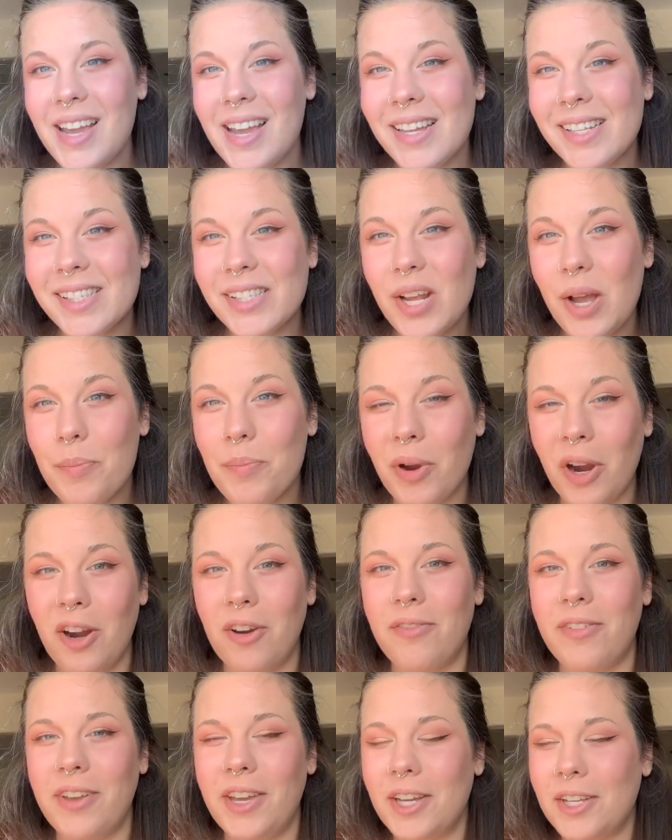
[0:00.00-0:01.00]
It's not
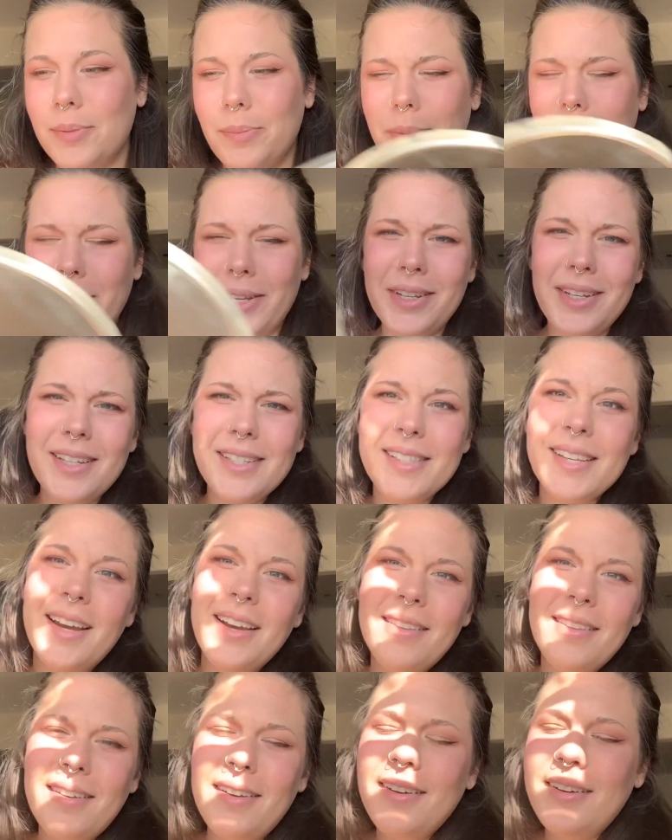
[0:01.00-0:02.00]
perfect, but it's
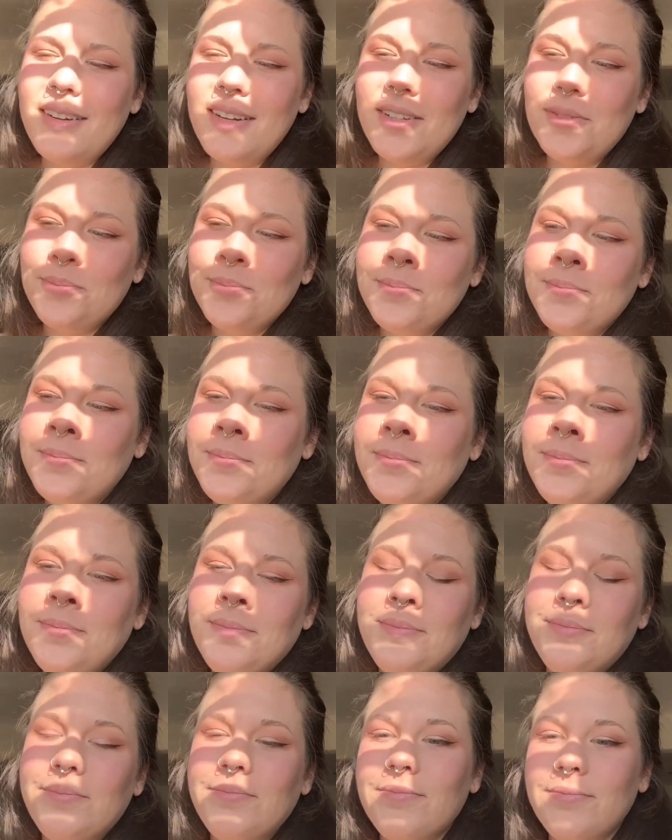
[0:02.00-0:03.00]
eyeliner.
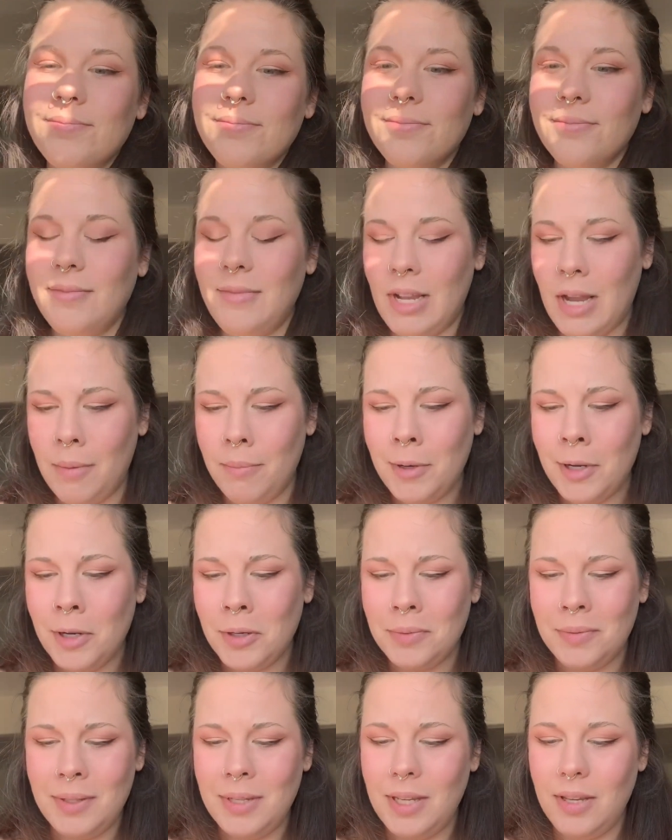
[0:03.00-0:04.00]
I'm not
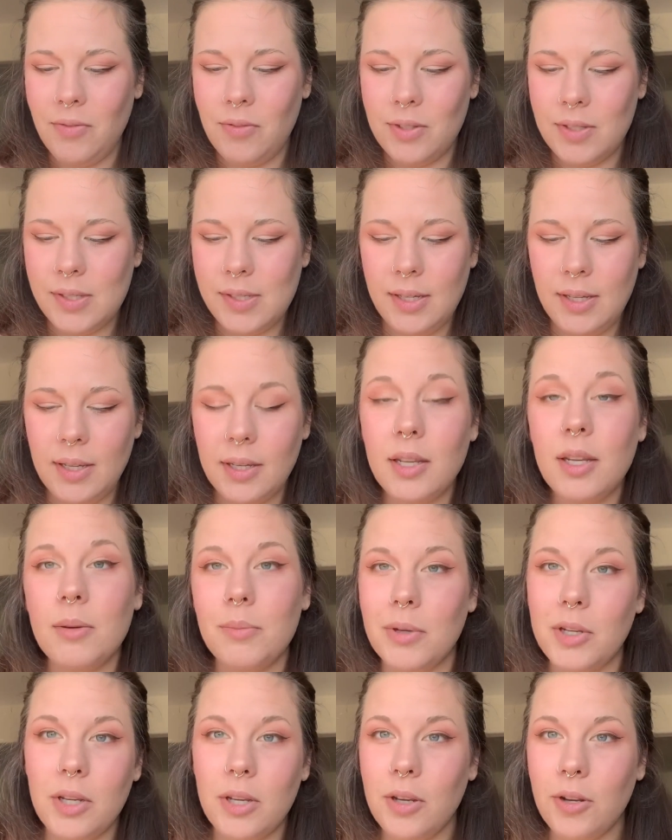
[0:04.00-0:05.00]
even seeing
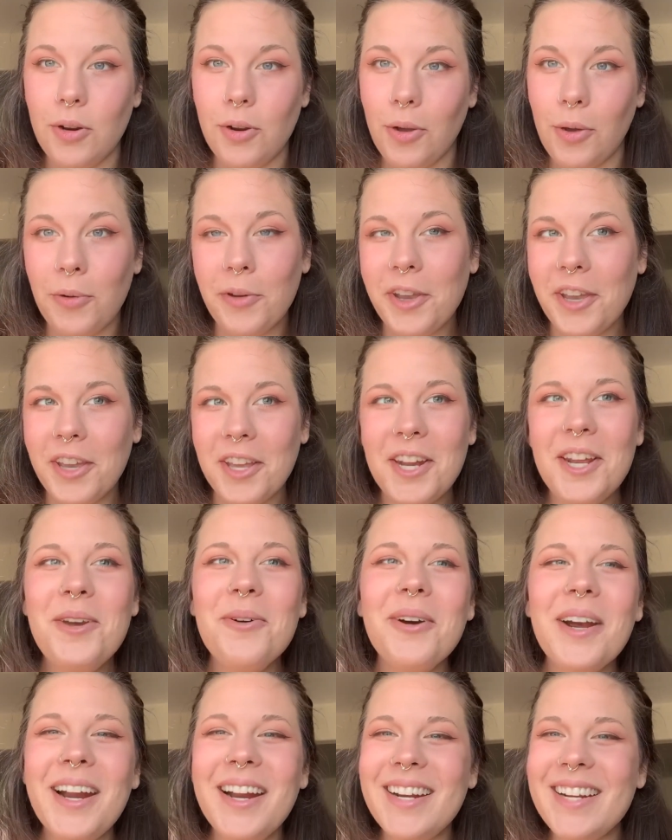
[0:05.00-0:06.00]
anybody or going
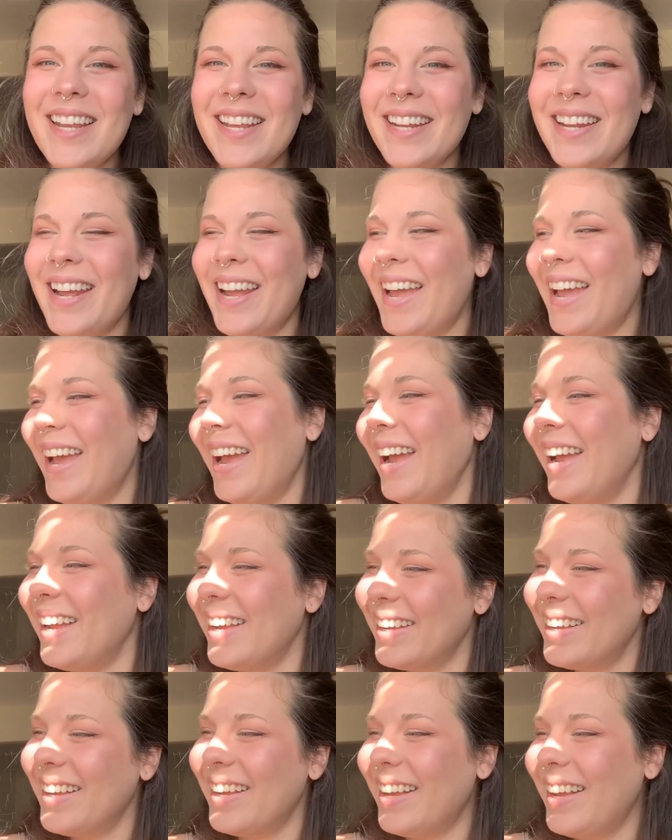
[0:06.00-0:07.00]
anywhere today,
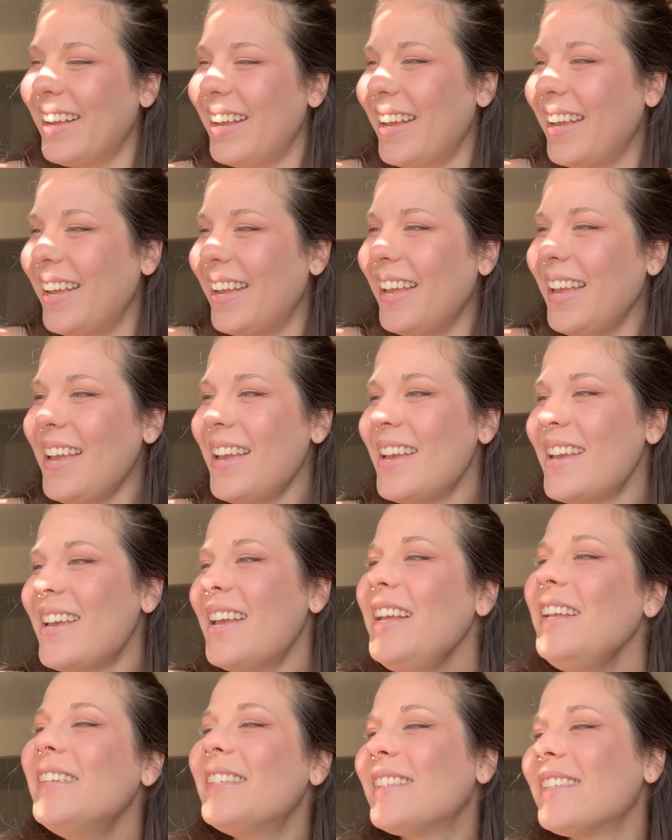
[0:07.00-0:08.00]

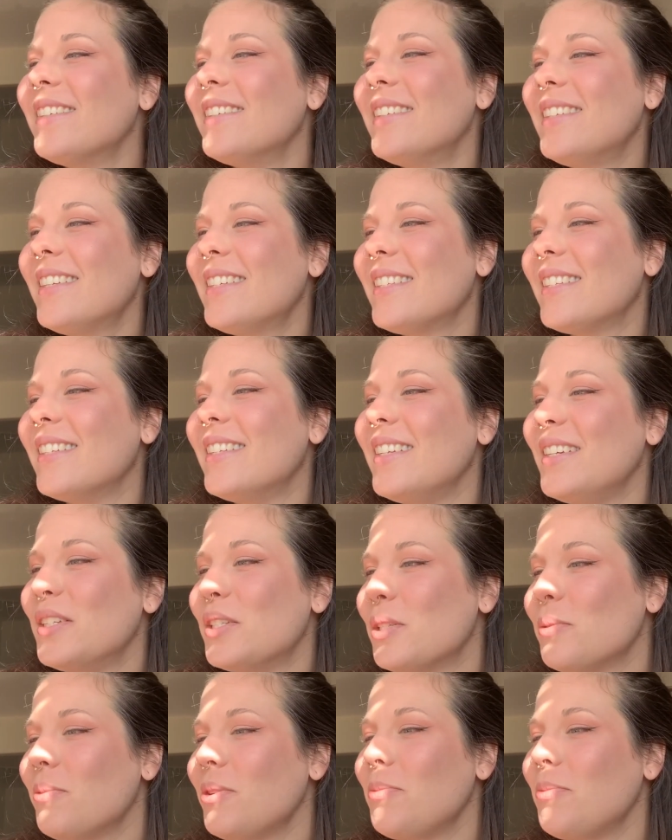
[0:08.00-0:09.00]
so it doesn't need
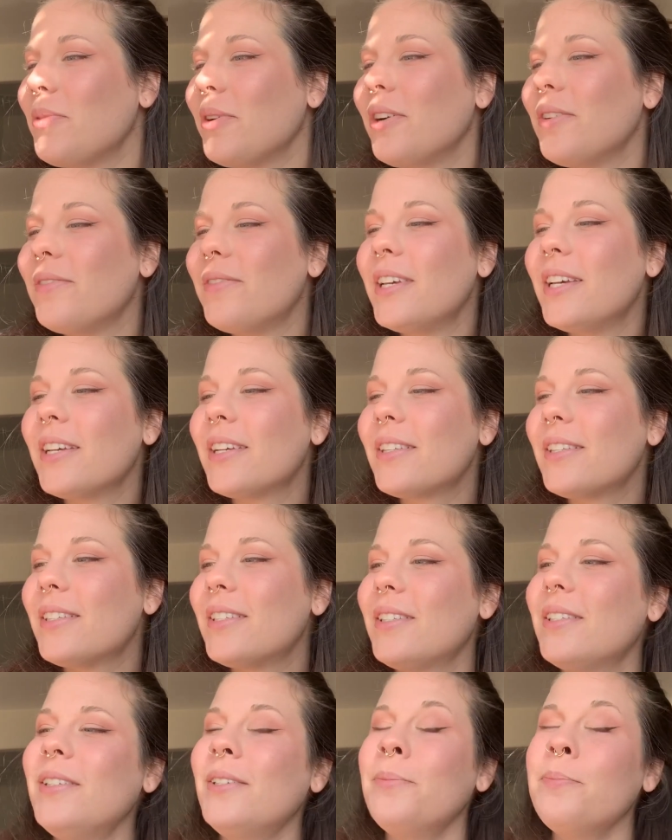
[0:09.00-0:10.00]
to be perfect.
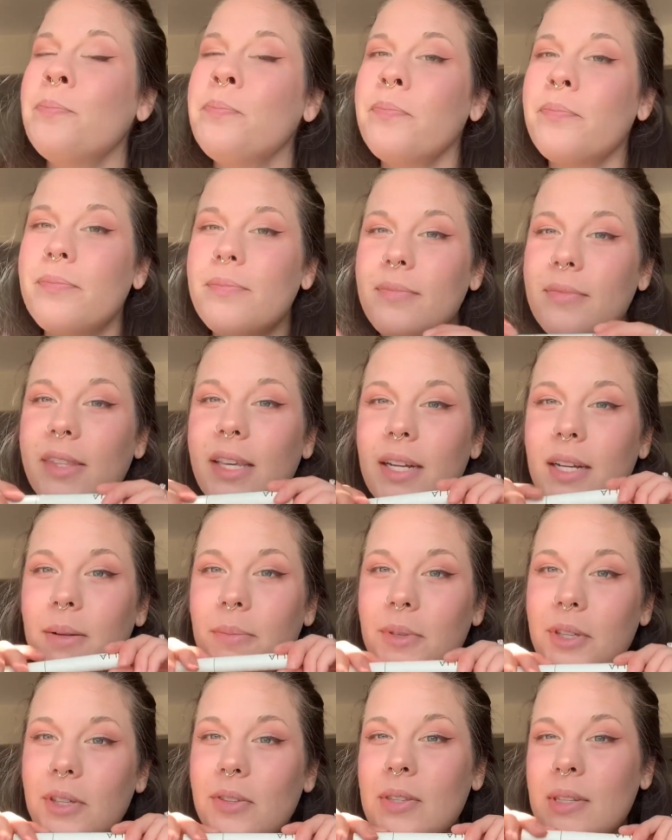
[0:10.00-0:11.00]
Then I'm
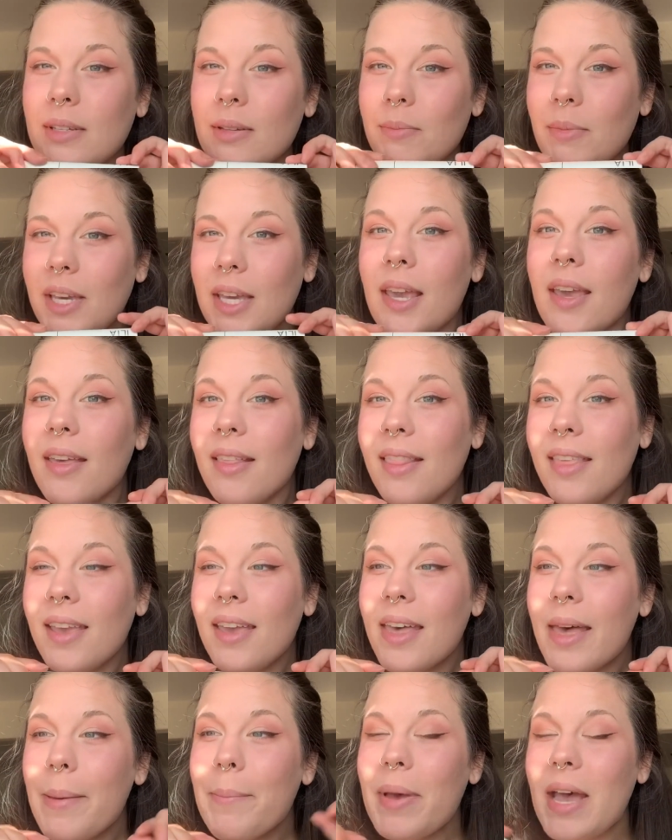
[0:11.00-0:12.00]
using my
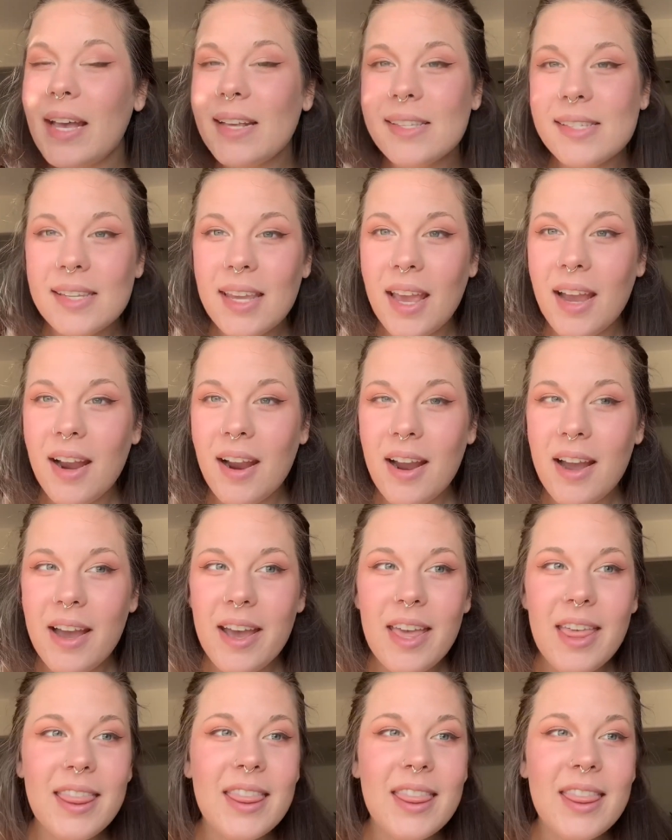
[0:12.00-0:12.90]
Ilia Mascara.